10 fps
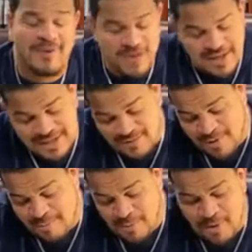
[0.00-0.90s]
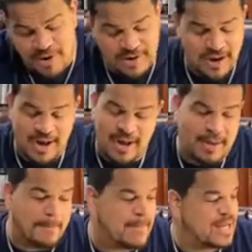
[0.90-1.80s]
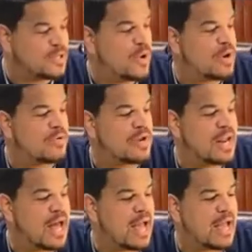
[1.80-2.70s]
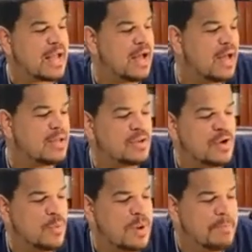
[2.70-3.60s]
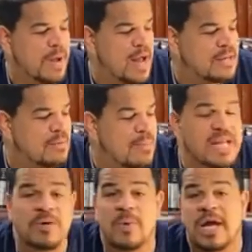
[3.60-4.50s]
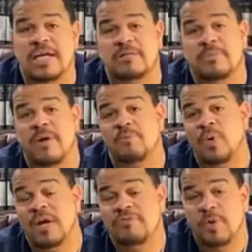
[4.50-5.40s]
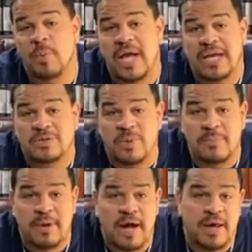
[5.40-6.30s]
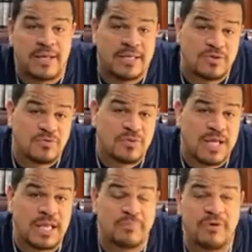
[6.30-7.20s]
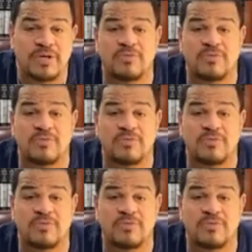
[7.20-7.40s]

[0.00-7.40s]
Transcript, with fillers: All right, they're on board. My daughter and I, you know, we bond in many ways, but one of the ways we bond is through Daily